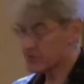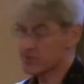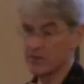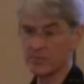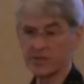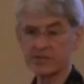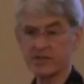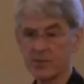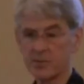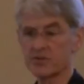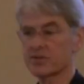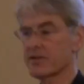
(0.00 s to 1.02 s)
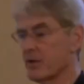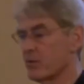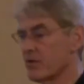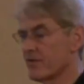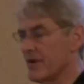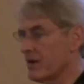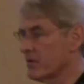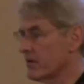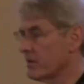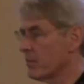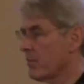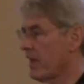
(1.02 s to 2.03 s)
Some disciples stay with the
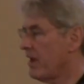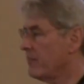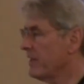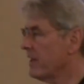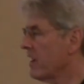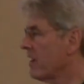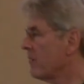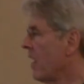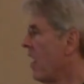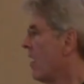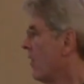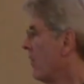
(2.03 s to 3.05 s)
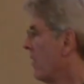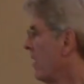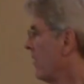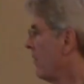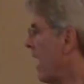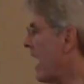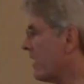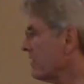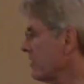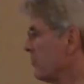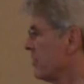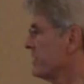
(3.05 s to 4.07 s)
founder and become um,
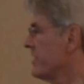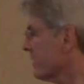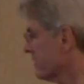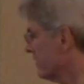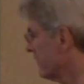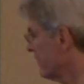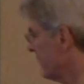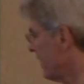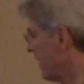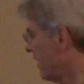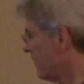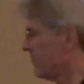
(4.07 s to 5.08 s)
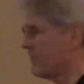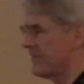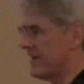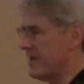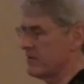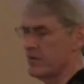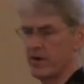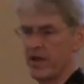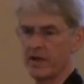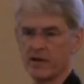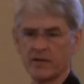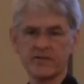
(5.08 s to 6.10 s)
highly protective of the founder
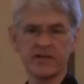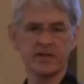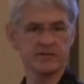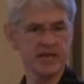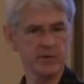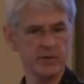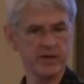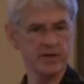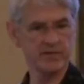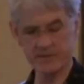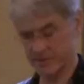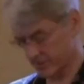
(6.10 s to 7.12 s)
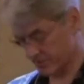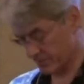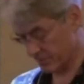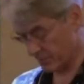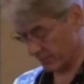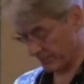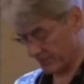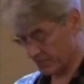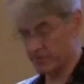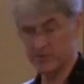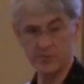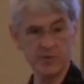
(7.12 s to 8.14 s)
and of the integrity of the system,
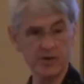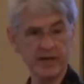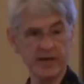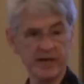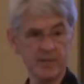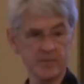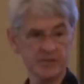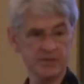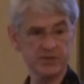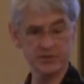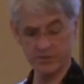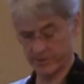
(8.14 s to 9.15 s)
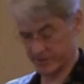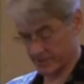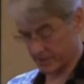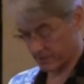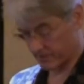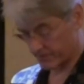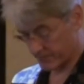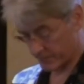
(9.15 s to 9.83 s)
refusing to brook any opposition or dissent.